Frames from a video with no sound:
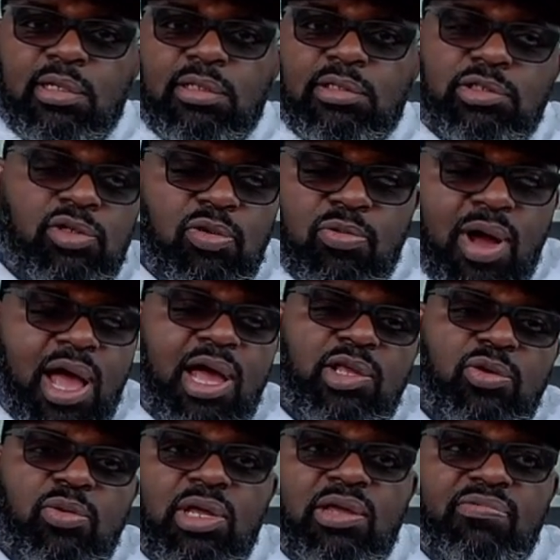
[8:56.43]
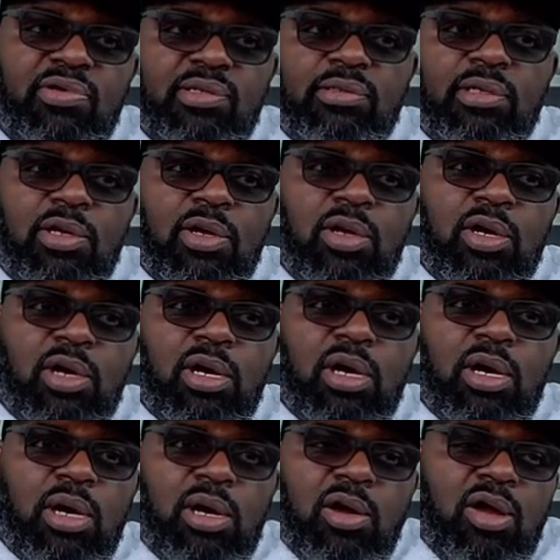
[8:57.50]
So why do you even
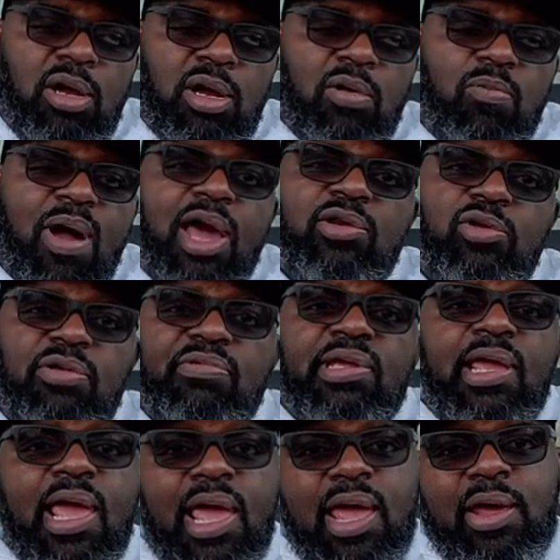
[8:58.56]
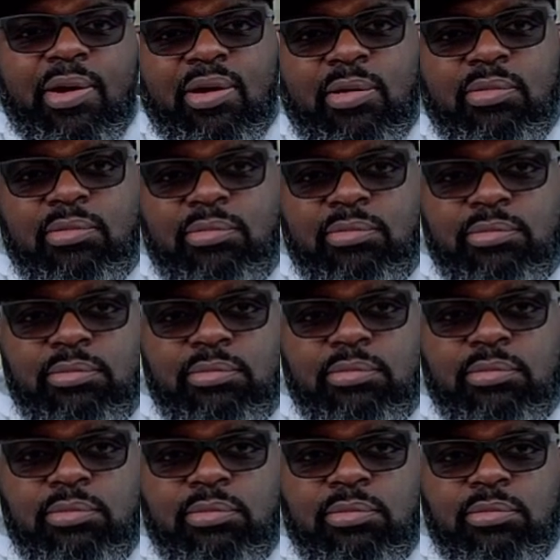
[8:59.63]
care?
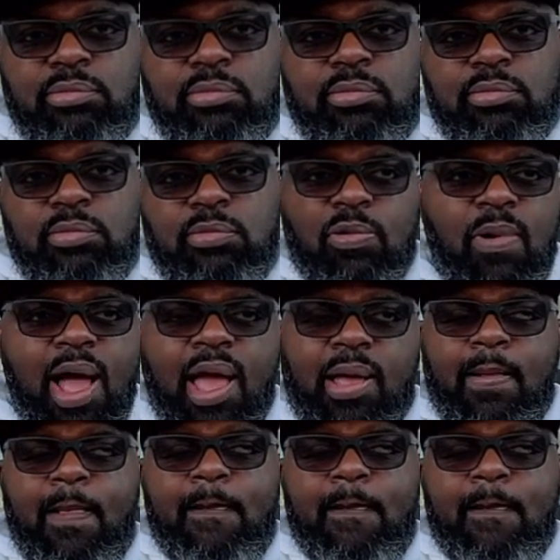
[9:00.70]
Why?